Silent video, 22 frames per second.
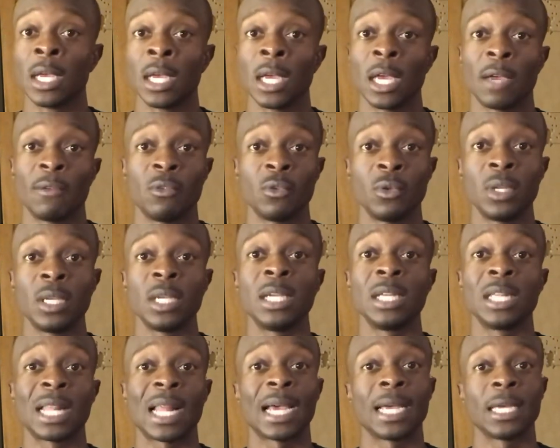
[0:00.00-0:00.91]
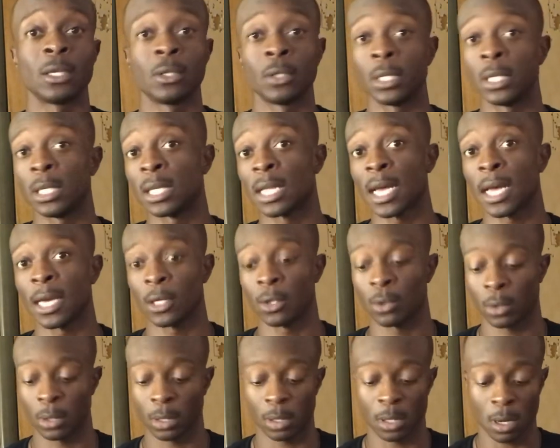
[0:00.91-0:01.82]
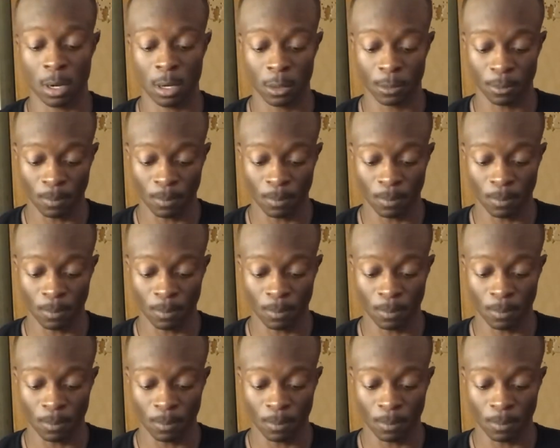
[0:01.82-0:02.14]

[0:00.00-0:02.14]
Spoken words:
If you need light, you need light. You're in the dark.